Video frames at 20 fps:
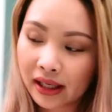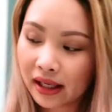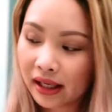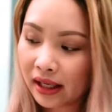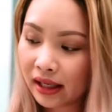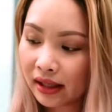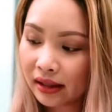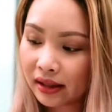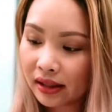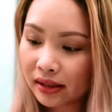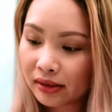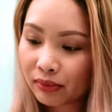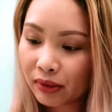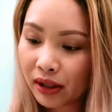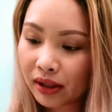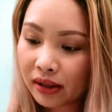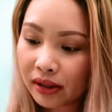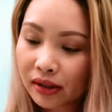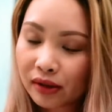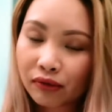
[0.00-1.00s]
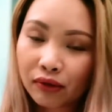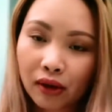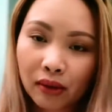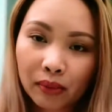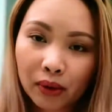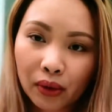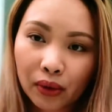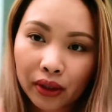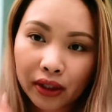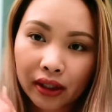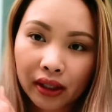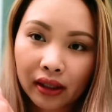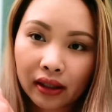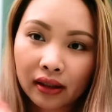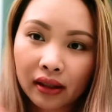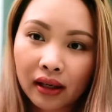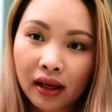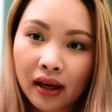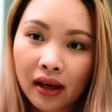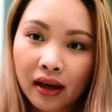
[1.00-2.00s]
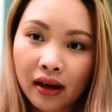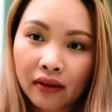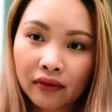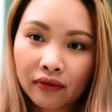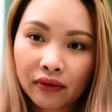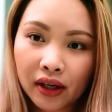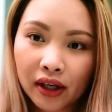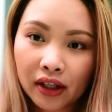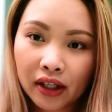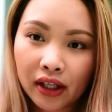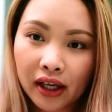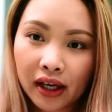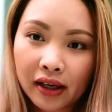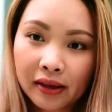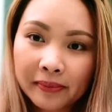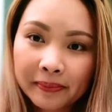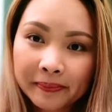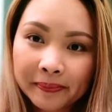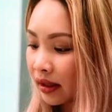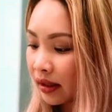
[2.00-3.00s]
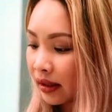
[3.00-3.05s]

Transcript: and this brand is from L'Oreal Feria.